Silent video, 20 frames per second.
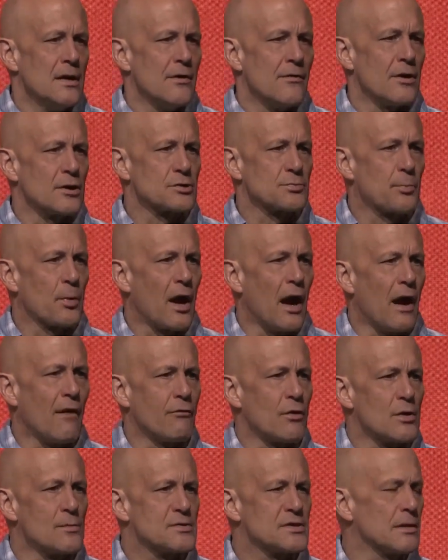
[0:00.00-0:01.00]
There's
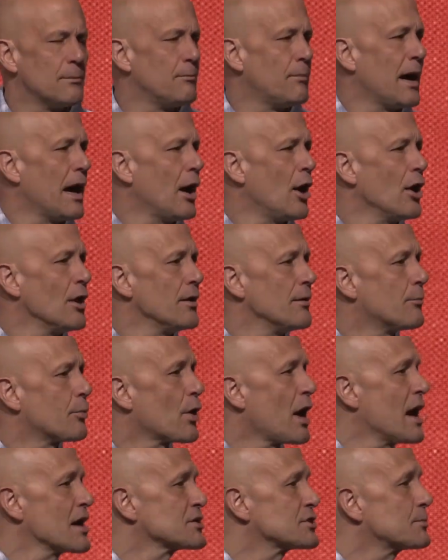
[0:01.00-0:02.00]
Proverbs about
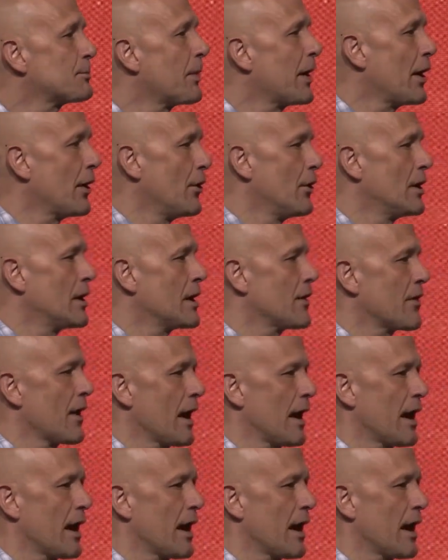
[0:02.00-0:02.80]
prosperity. The